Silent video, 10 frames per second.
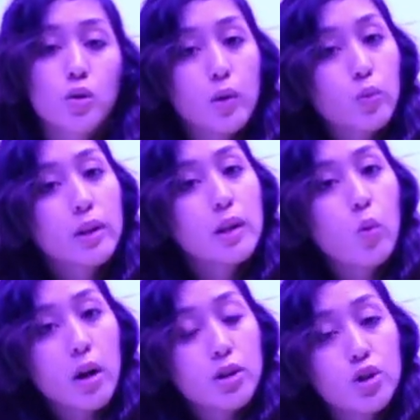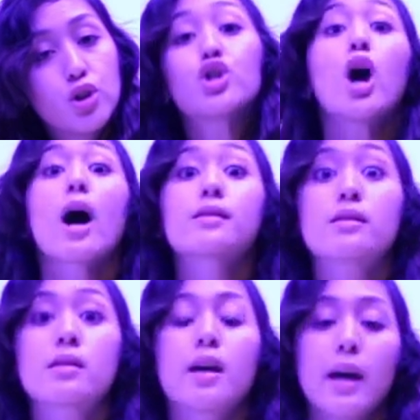So we really want to
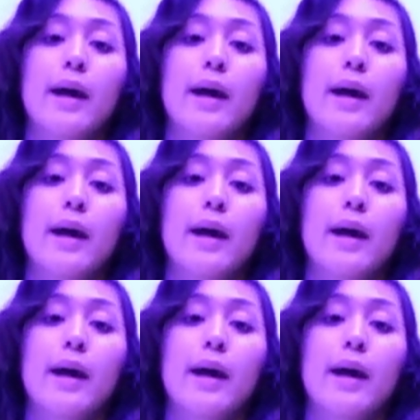just